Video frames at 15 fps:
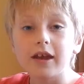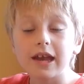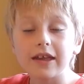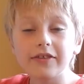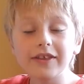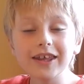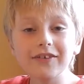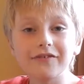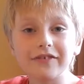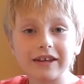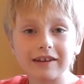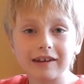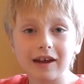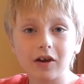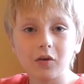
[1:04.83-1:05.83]
In this
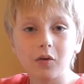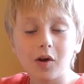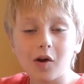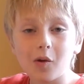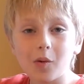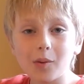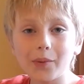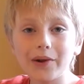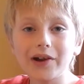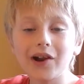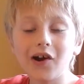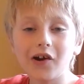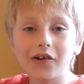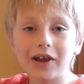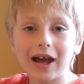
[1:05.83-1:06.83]
video, we will
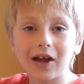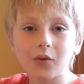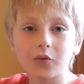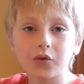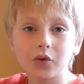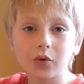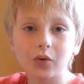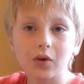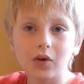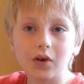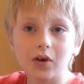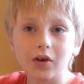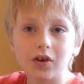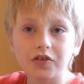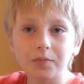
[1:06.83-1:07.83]
learn how to
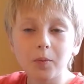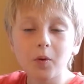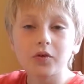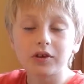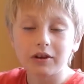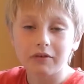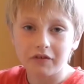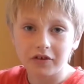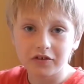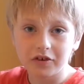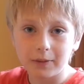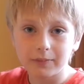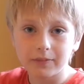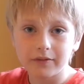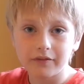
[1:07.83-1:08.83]
spot different
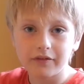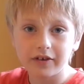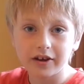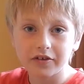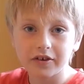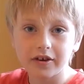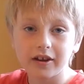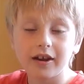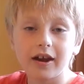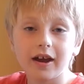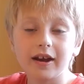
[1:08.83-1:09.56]
types of friction,